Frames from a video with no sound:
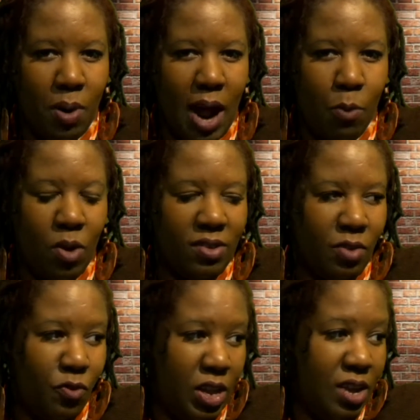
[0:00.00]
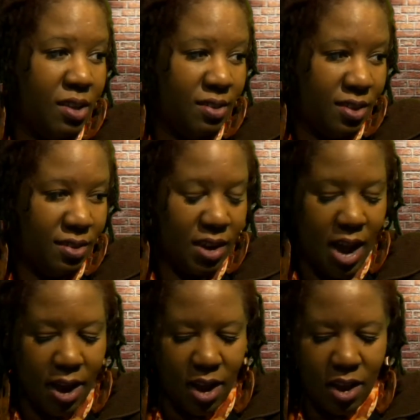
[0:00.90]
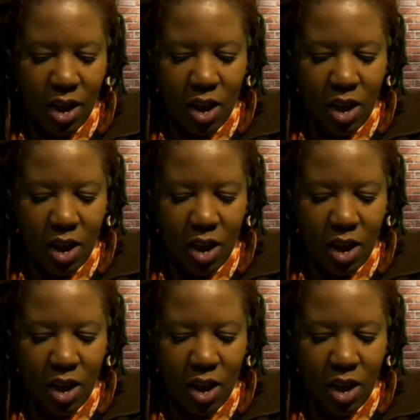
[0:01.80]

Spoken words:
but I wasn't really consistent at it.